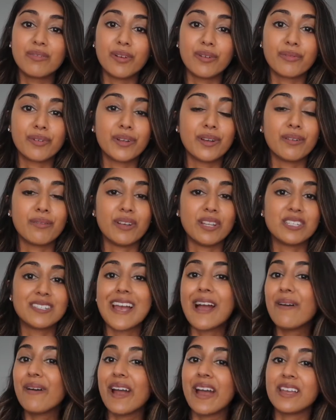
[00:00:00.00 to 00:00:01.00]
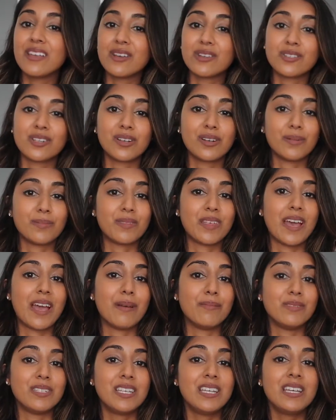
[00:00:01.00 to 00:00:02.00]
feel free to reach out at
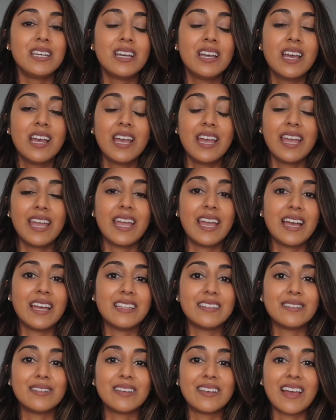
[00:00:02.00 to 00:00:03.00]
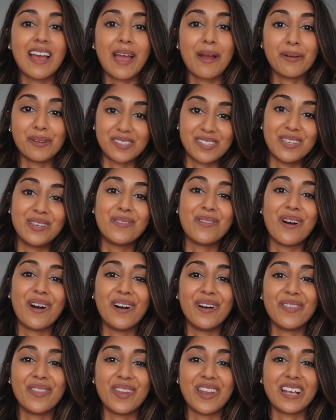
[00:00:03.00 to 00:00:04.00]
YeshaGuptaMD. And I will see you
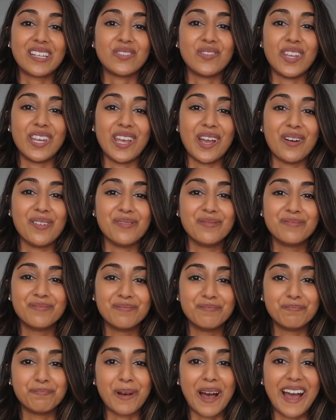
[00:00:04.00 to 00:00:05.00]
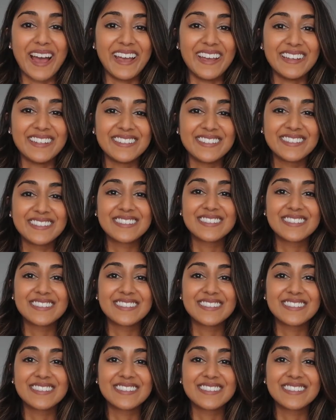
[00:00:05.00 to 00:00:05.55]
all in the next video. Bye.